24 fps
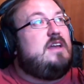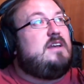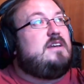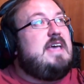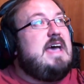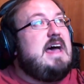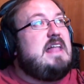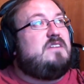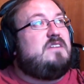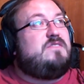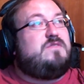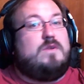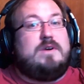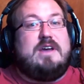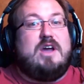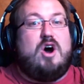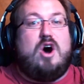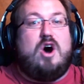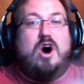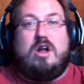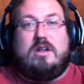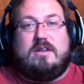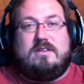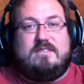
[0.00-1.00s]
and California
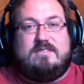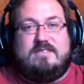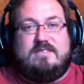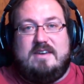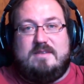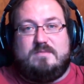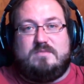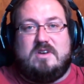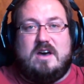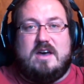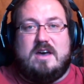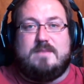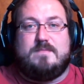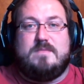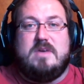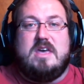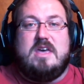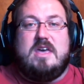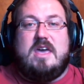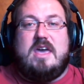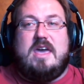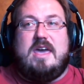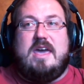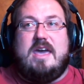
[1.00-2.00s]
all at the same time.
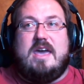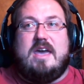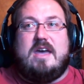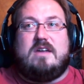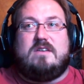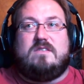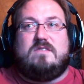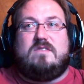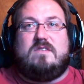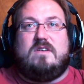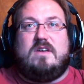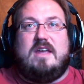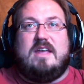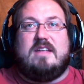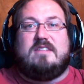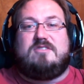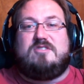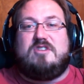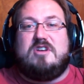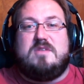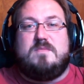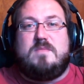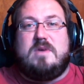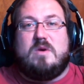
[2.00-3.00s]
And
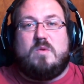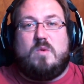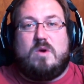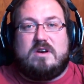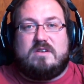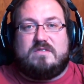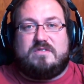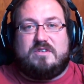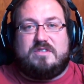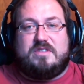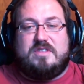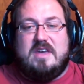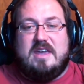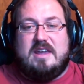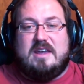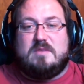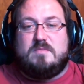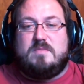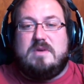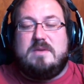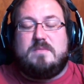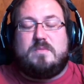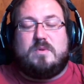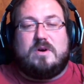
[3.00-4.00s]
it's going to be a wonderful thing,
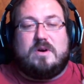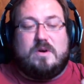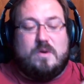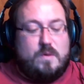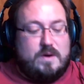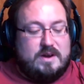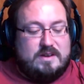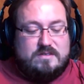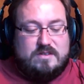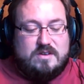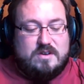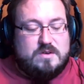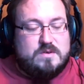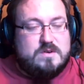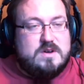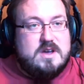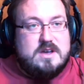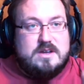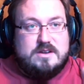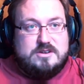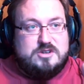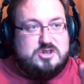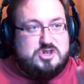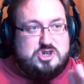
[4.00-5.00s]
and people are going to
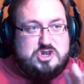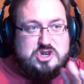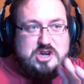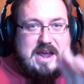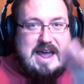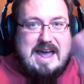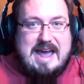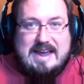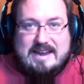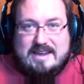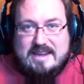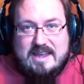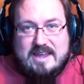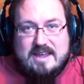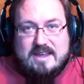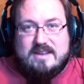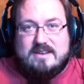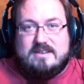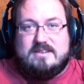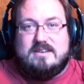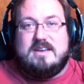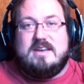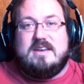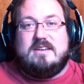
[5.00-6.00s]
jack
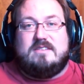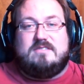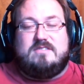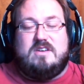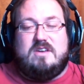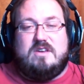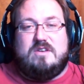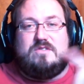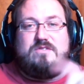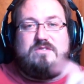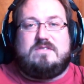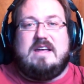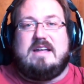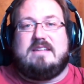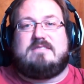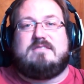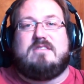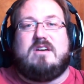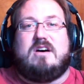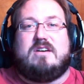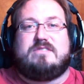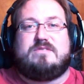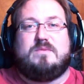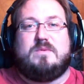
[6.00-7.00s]
in to use that
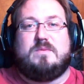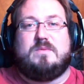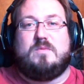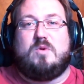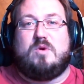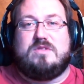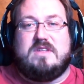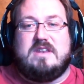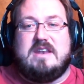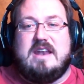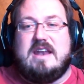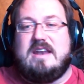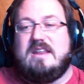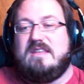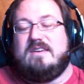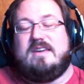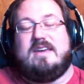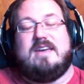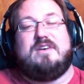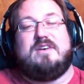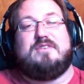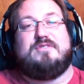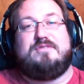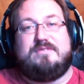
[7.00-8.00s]
software more than
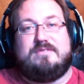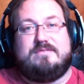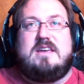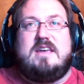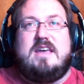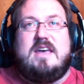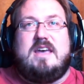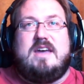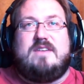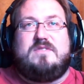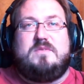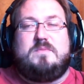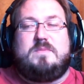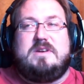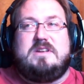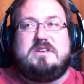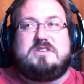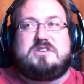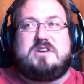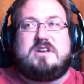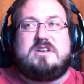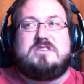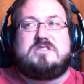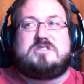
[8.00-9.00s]
anything else.
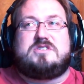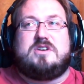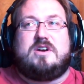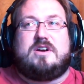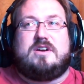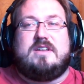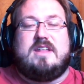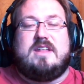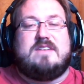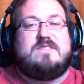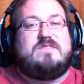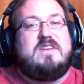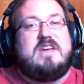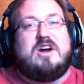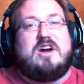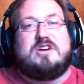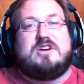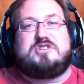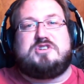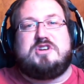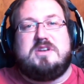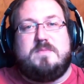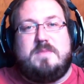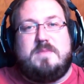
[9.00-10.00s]
Everybody's concerned that
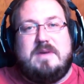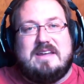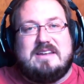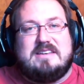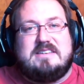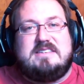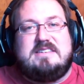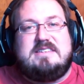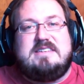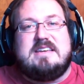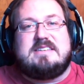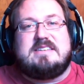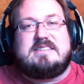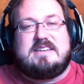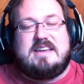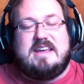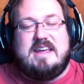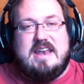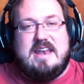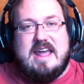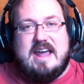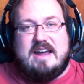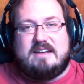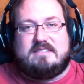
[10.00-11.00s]
VR is going to be a
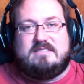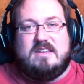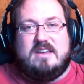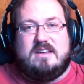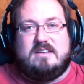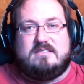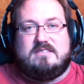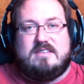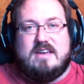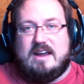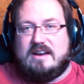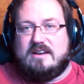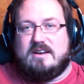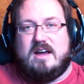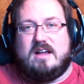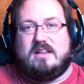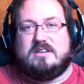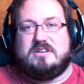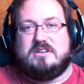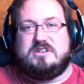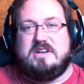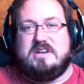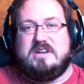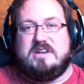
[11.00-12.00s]
disconnecting
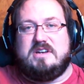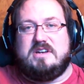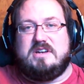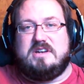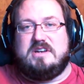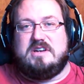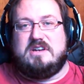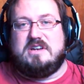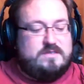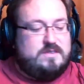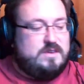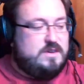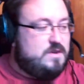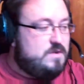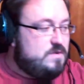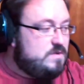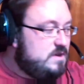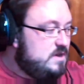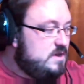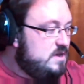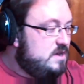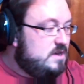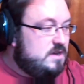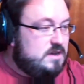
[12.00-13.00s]
technology. It's going to,